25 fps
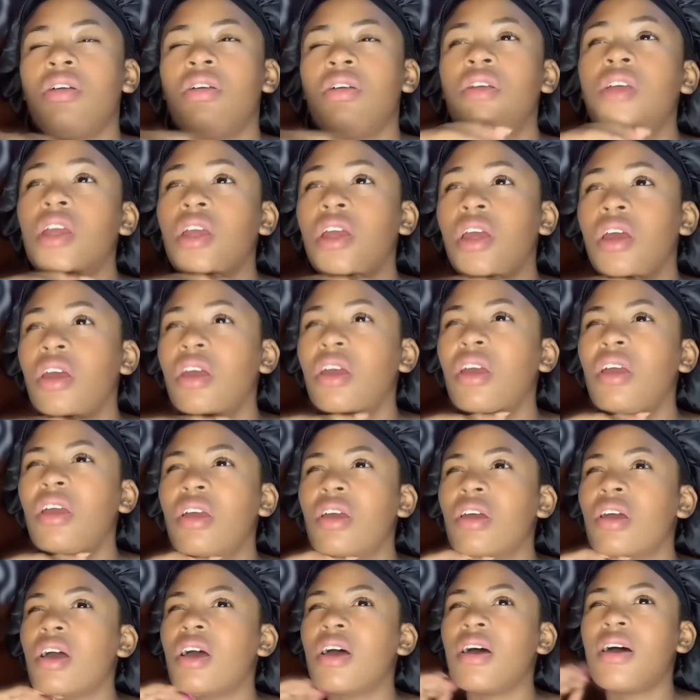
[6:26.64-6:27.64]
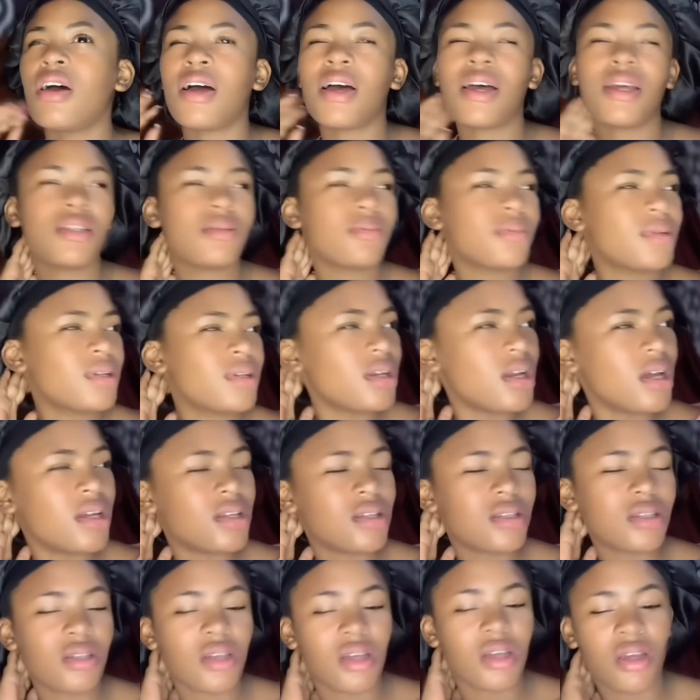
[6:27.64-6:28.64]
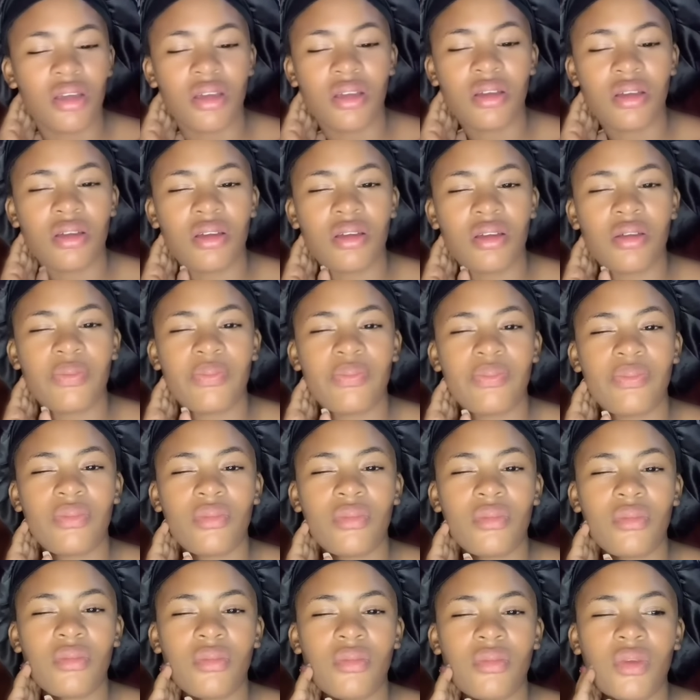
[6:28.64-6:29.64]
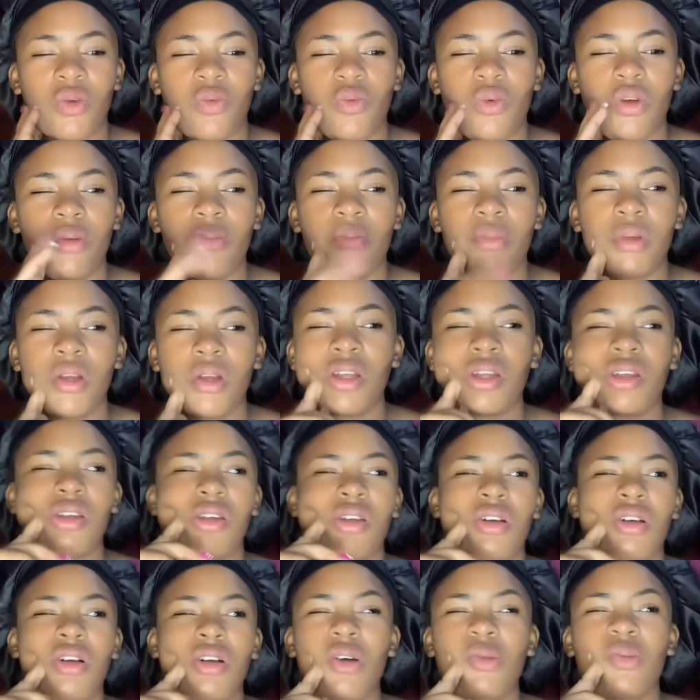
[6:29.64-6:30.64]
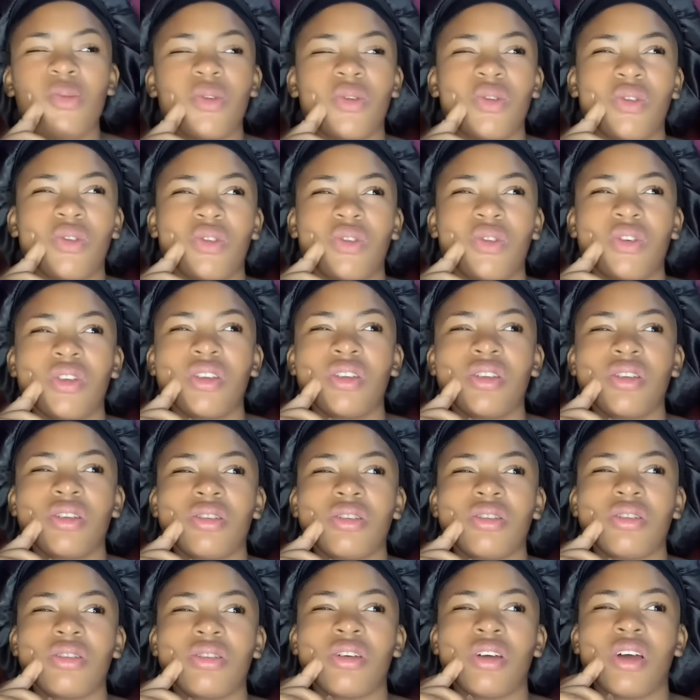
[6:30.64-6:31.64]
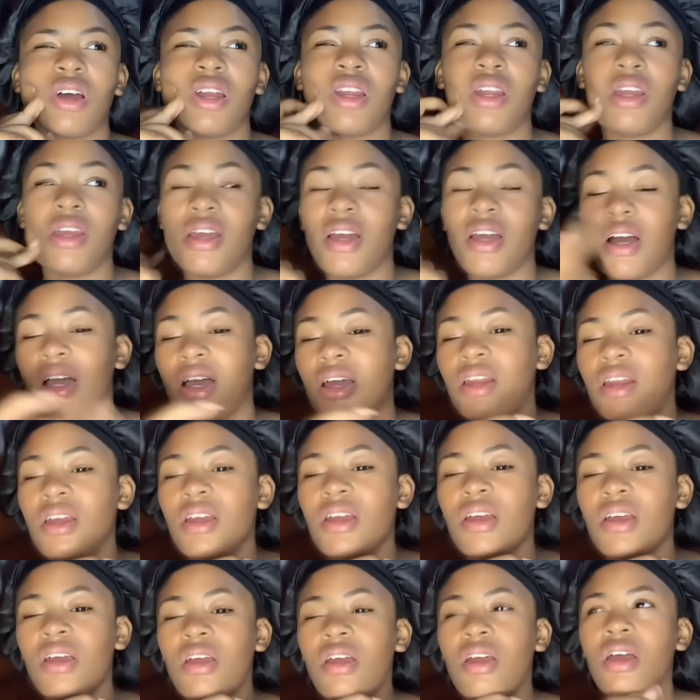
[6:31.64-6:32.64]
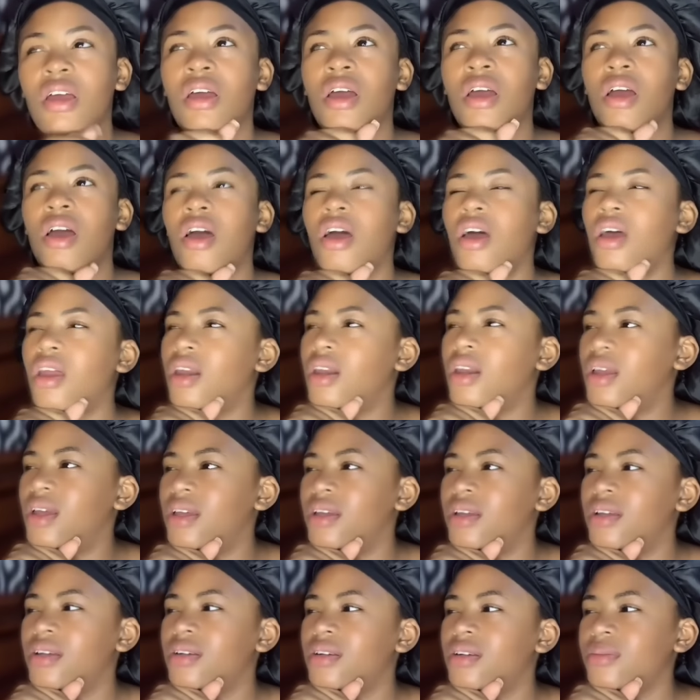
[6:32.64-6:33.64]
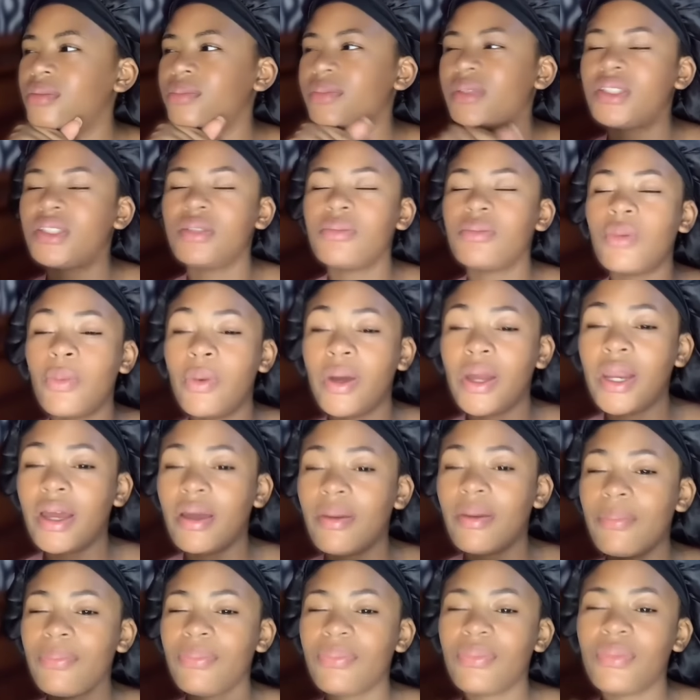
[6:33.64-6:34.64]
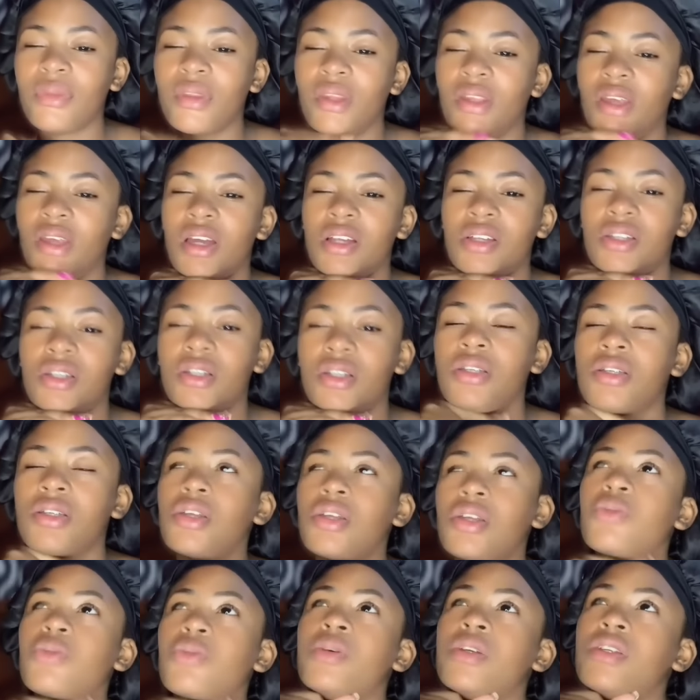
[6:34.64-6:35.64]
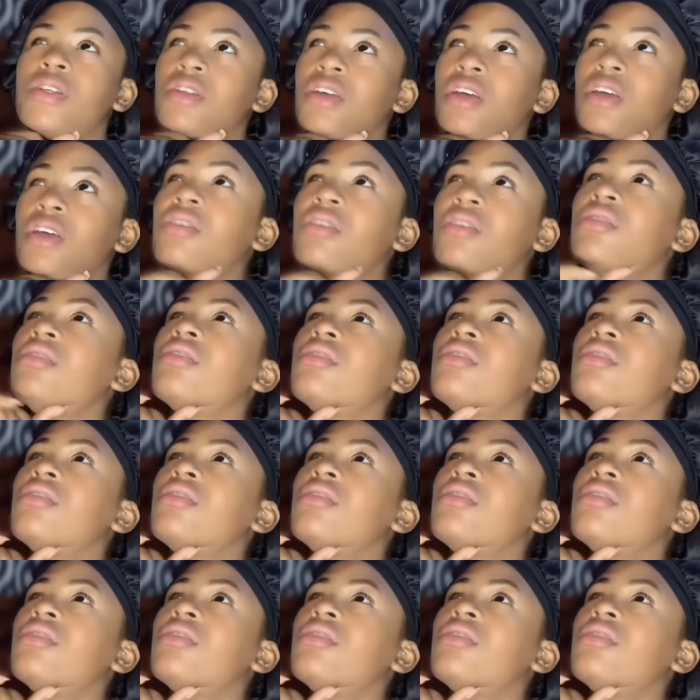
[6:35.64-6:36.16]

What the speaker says: yeah, as my dad say, when my dad come out of the yard, and like, I see my mother, and she said to me, say,